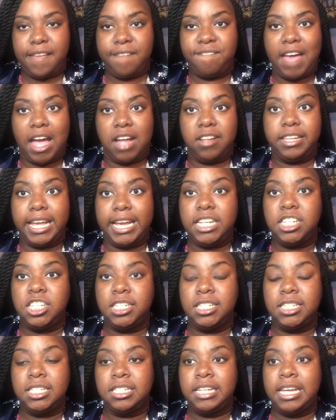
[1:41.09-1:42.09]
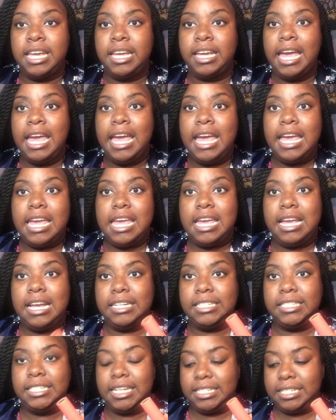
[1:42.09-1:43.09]
foundation stick
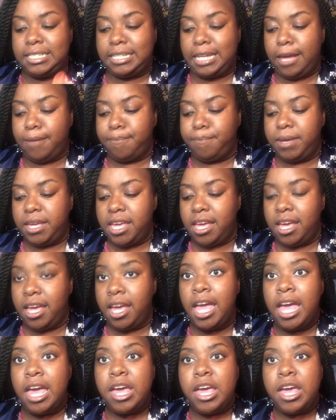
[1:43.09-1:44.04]
is Zambia.